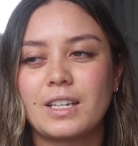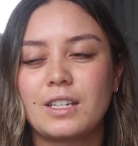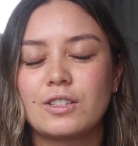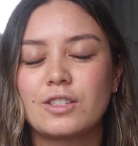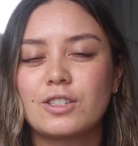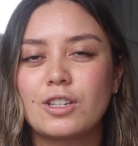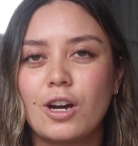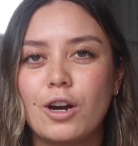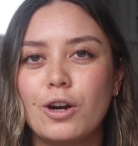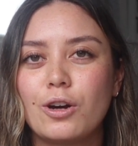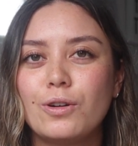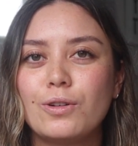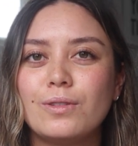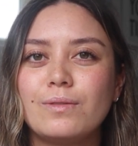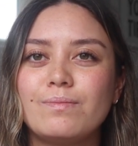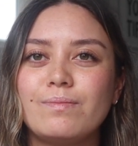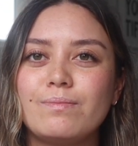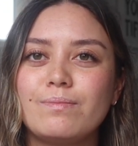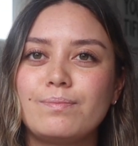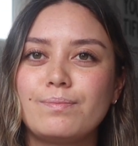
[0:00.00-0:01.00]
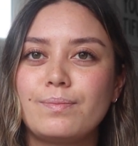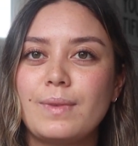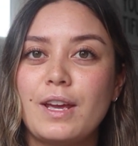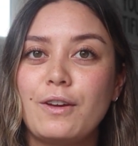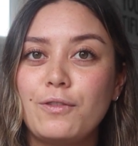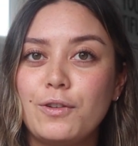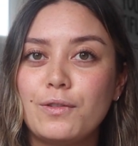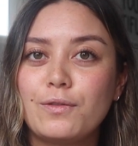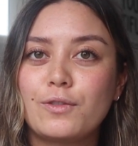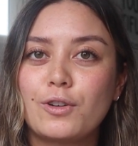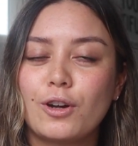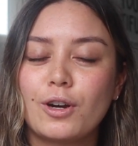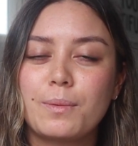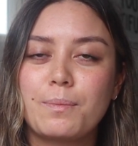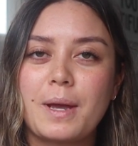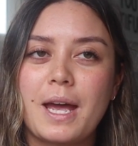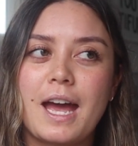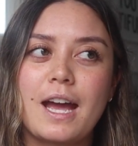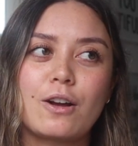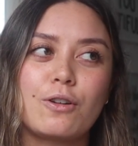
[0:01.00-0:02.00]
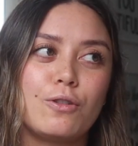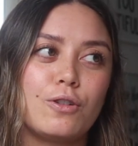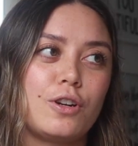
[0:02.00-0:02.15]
So if you've got a bag,